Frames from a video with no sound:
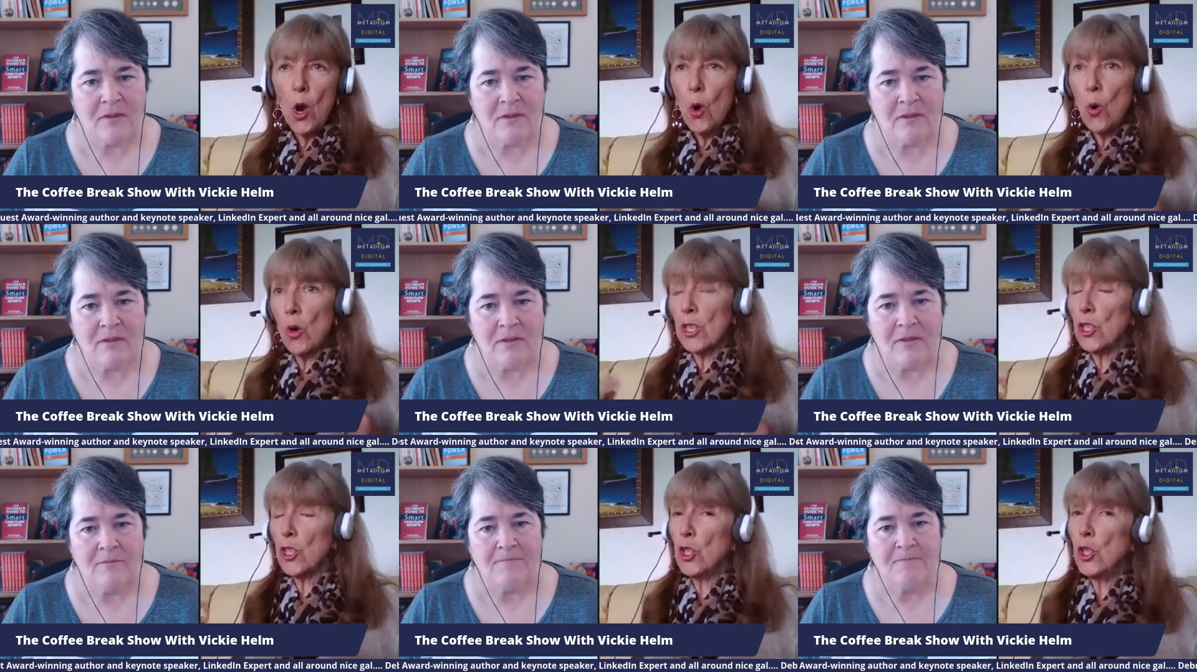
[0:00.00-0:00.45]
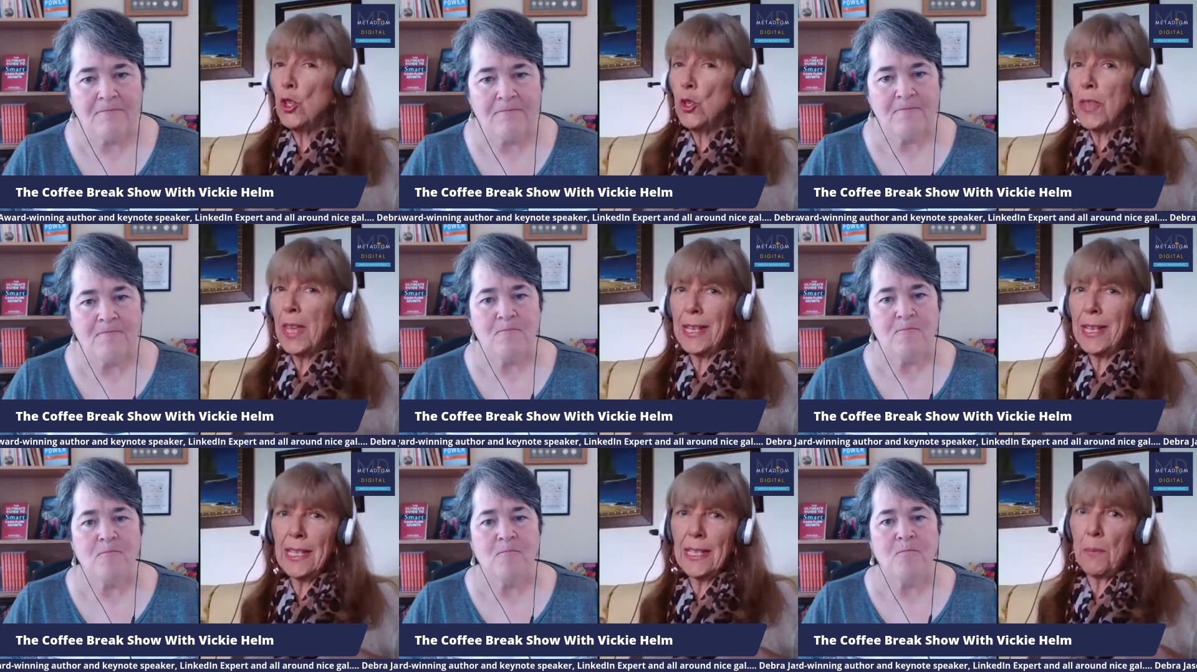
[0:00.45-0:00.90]
Speaker 1: or two,
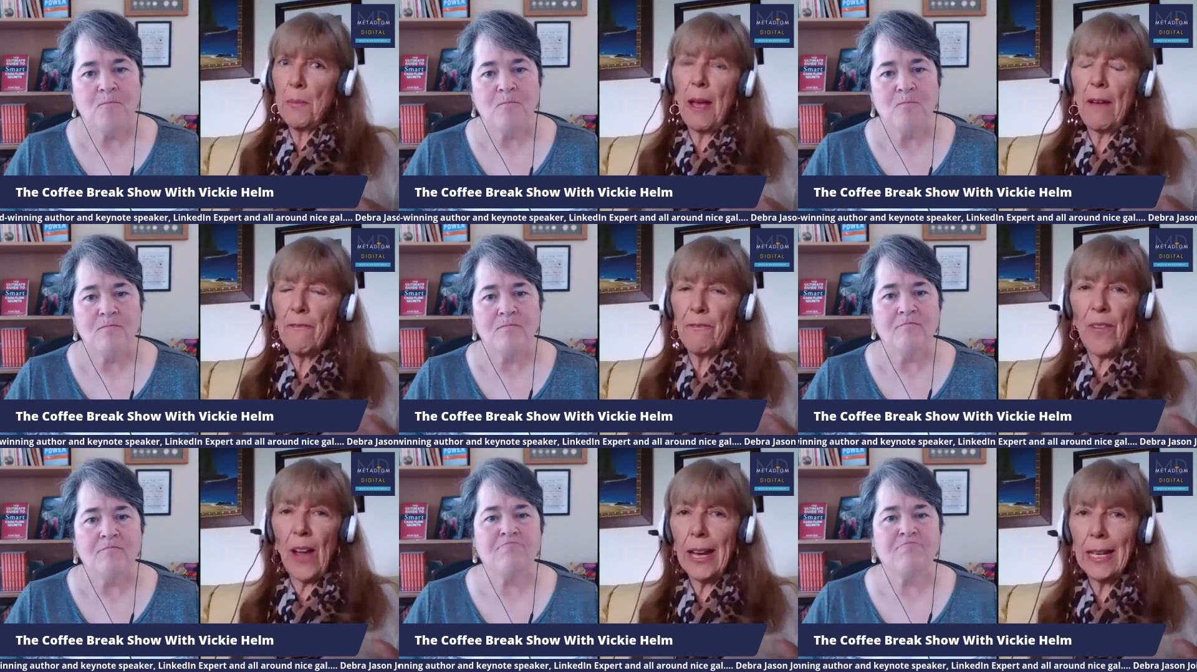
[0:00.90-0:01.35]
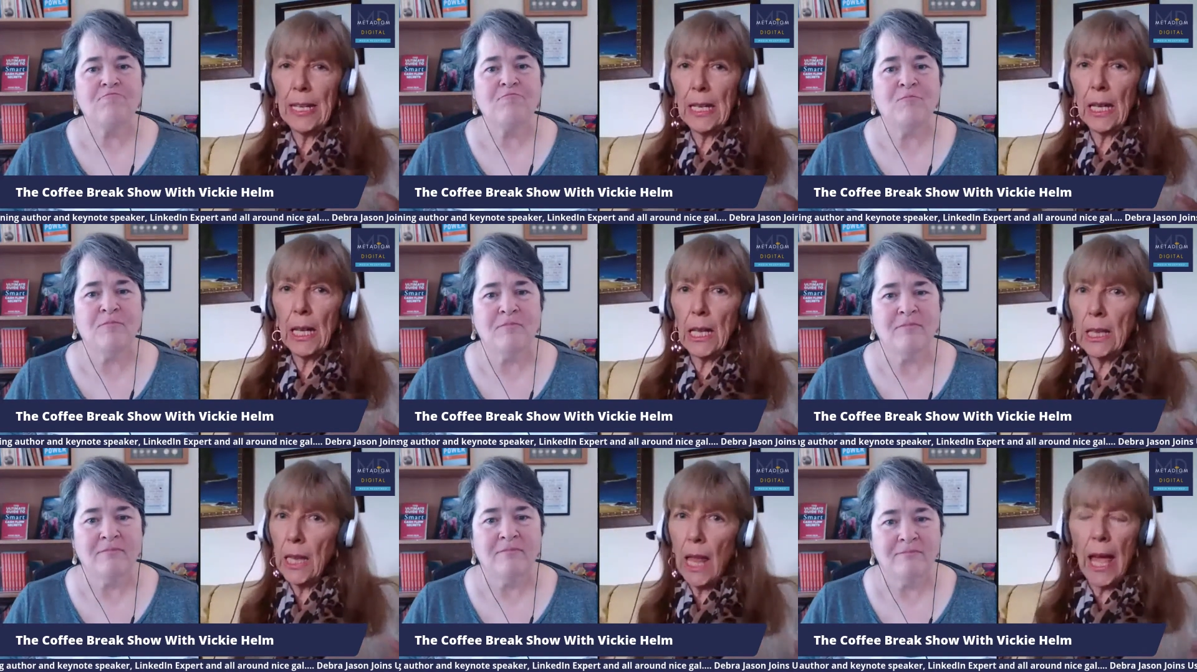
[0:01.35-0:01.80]
that it's about
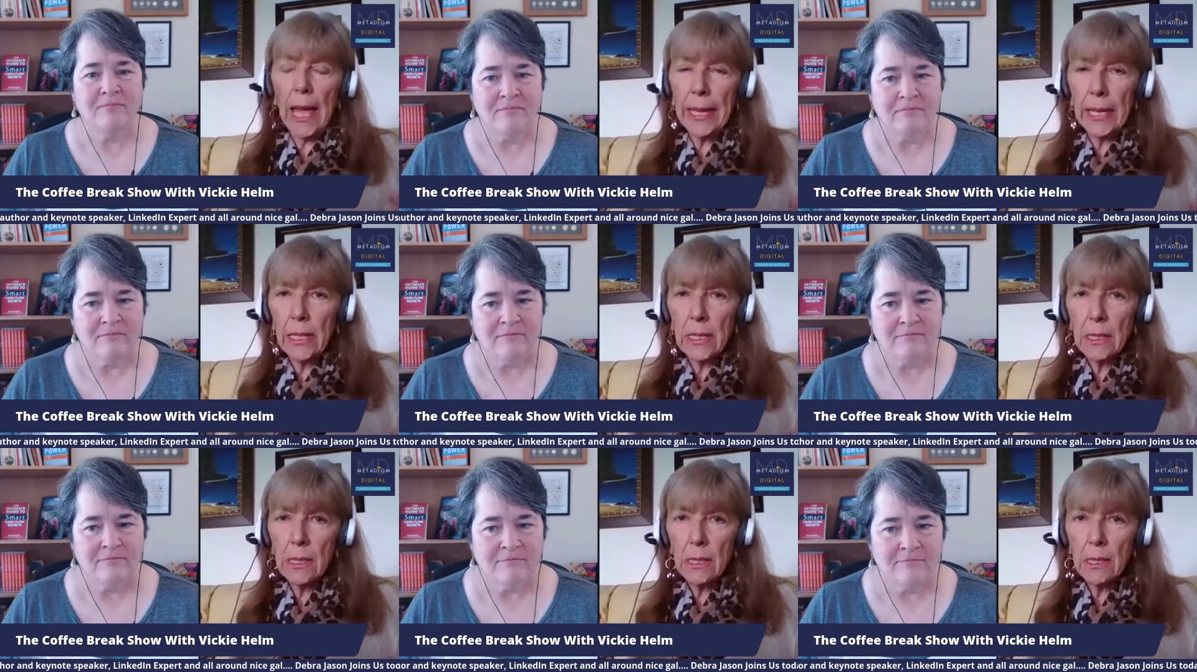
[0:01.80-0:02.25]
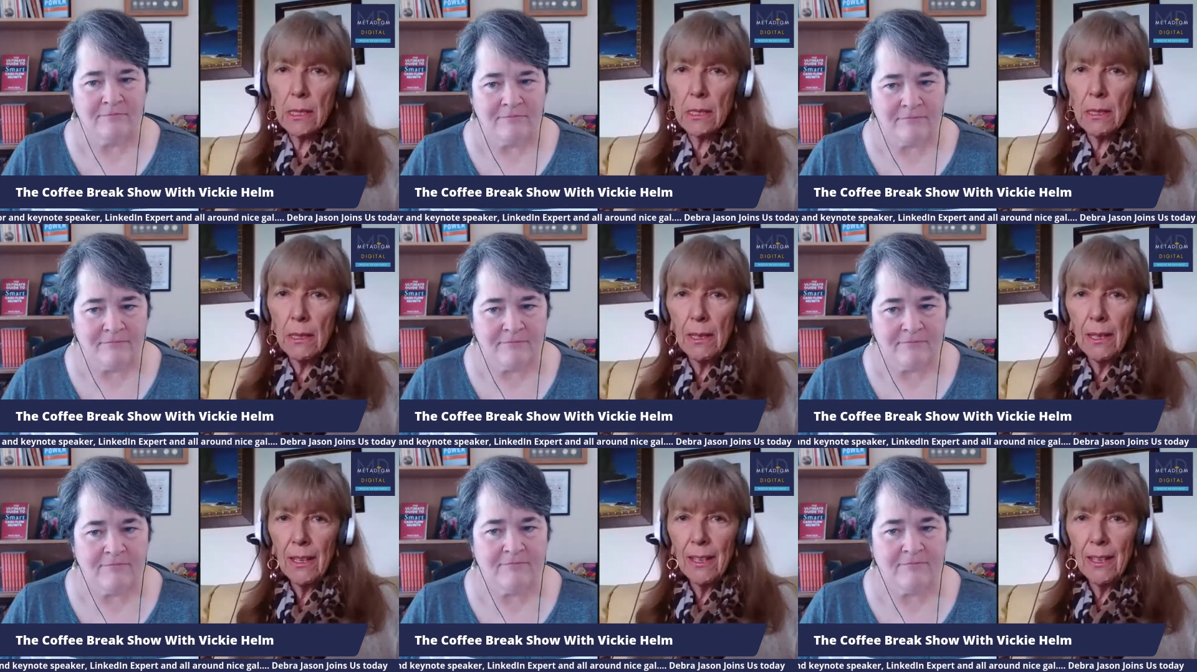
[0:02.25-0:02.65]
finding clients.